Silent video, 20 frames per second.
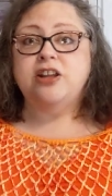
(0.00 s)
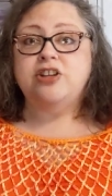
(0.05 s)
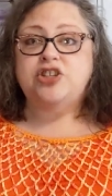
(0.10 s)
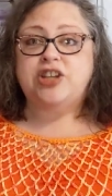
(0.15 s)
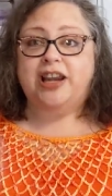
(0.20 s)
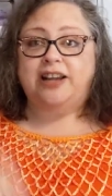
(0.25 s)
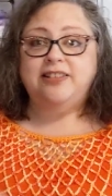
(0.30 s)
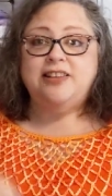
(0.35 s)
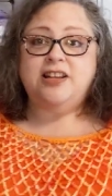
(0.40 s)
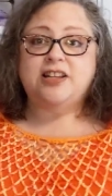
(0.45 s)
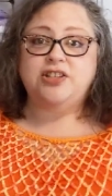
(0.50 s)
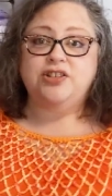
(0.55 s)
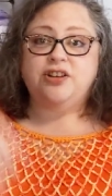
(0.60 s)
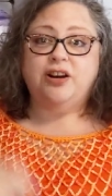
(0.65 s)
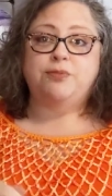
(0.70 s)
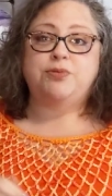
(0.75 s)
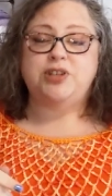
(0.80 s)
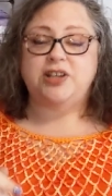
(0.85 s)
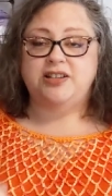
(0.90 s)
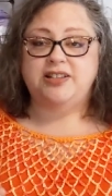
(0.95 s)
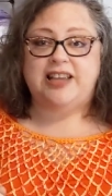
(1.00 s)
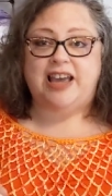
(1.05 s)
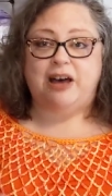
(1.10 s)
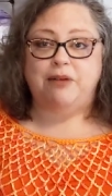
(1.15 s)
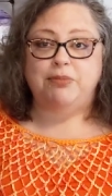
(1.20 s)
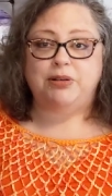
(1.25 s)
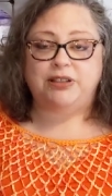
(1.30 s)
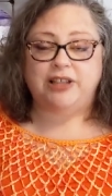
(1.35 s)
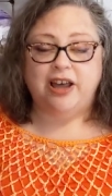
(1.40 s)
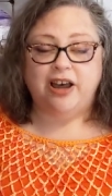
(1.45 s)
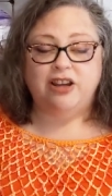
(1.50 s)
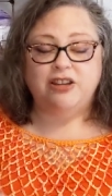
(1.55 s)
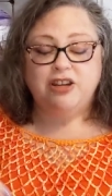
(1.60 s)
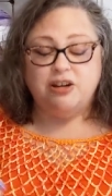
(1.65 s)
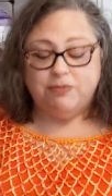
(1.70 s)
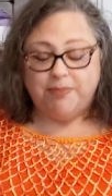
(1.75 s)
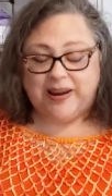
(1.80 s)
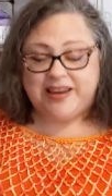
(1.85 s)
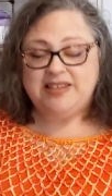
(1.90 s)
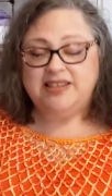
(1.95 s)
Check the description down below.
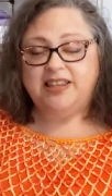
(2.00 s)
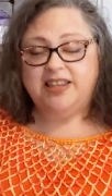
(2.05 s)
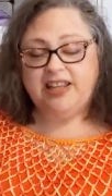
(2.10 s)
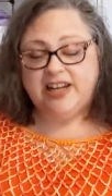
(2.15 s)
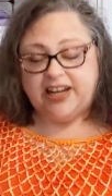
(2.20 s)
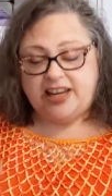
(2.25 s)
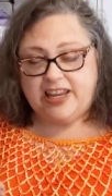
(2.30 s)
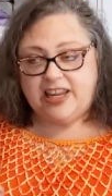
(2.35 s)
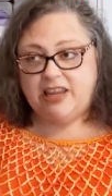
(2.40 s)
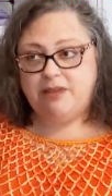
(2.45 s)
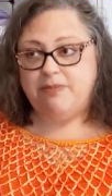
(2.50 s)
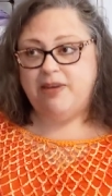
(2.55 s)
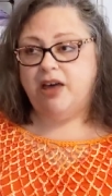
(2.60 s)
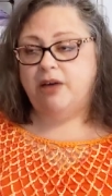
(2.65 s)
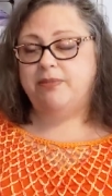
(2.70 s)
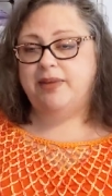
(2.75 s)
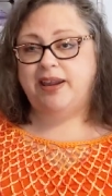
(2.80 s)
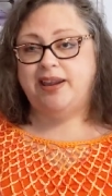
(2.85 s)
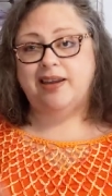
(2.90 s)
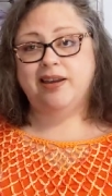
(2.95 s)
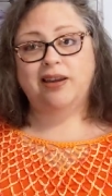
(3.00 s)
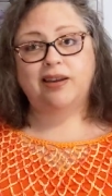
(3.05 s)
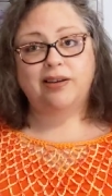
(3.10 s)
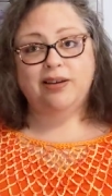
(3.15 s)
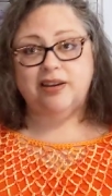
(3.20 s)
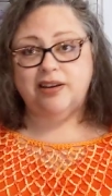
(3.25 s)
You're basically going to email me